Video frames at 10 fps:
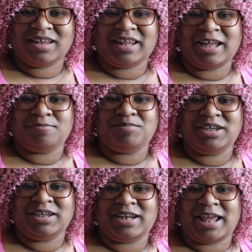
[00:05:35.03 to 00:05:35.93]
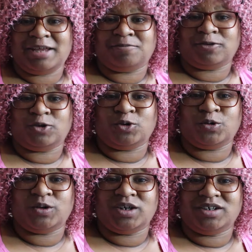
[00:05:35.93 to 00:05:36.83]
Like being
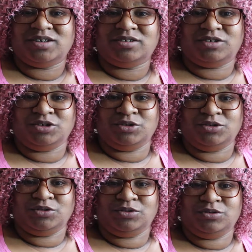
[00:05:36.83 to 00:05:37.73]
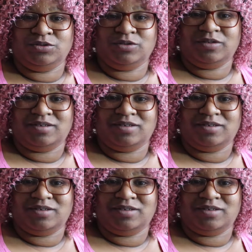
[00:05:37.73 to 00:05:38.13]
able to